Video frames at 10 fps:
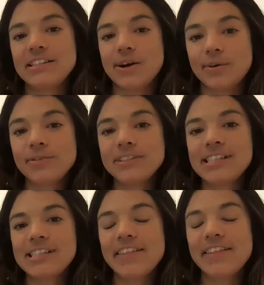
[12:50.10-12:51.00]
don't,
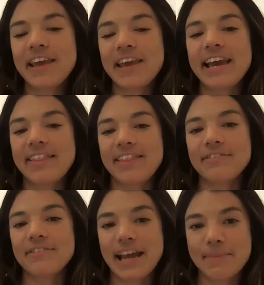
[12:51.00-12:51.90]
and then they can't think
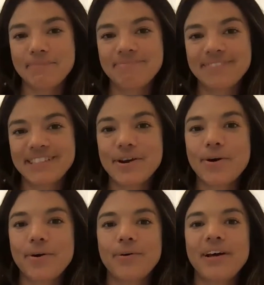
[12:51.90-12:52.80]
of a name.
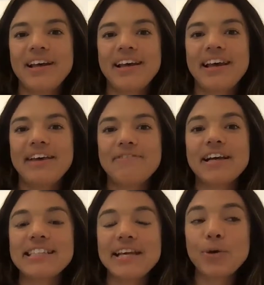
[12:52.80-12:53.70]
So that's a good point.
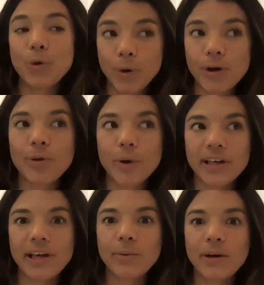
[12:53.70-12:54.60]
I say, who are you
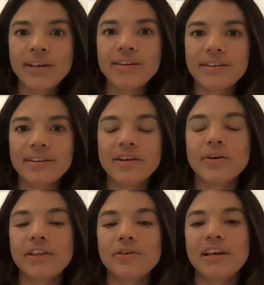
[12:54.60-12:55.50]
working with?
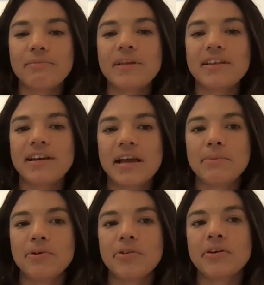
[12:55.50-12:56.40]
They'll either give me the
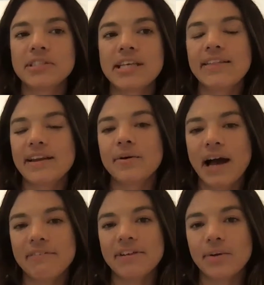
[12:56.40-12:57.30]
name or they'll say they don't
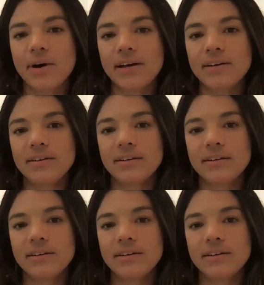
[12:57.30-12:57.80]
have anyone.